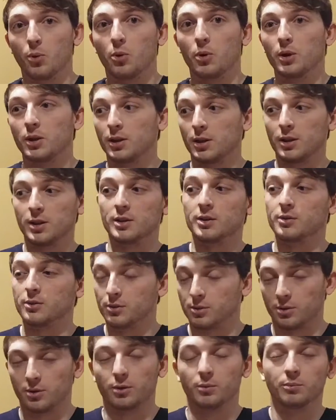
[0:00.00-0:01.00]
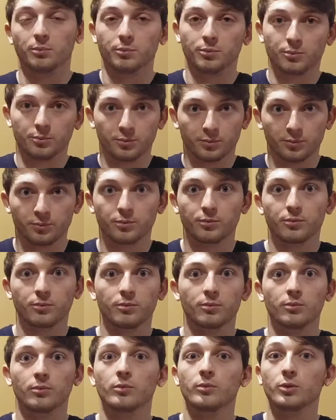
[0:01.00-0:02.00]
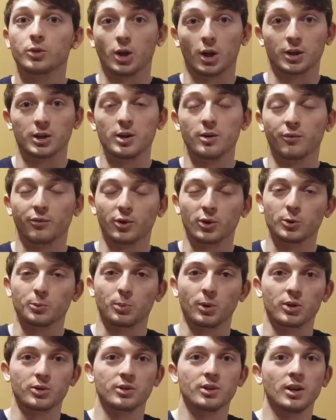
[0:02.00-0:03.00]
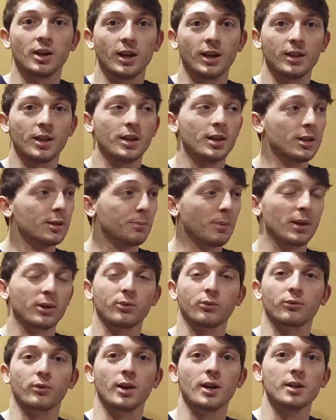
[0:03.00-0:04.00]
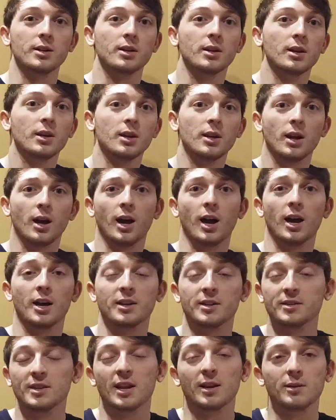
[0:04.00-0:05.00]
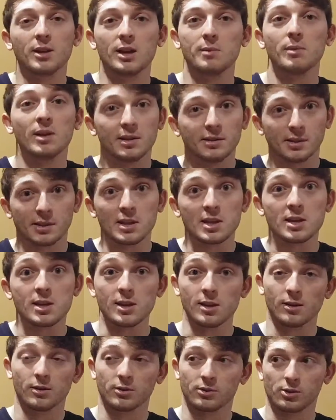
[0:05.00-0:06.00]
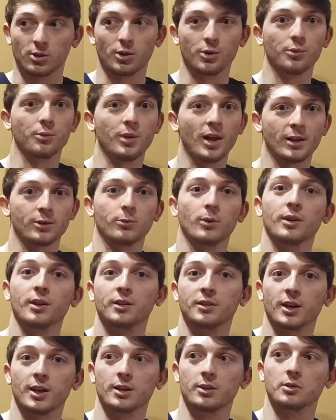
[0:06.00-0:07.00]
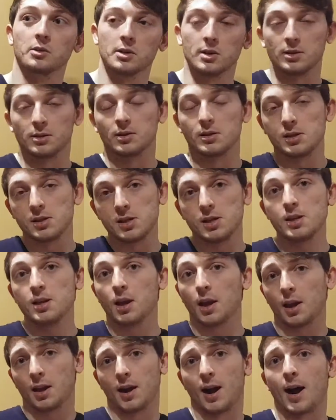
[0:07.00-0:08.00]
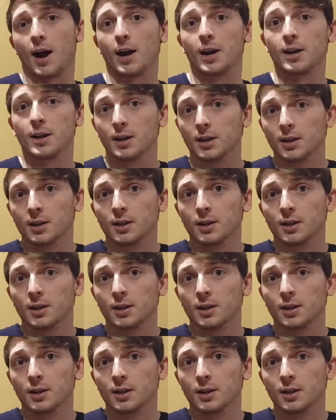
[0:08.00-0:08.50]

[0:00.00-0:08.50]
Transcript: boy is, talking in first person, and then his best friend, his nickname is E, so that's why the title is E and I.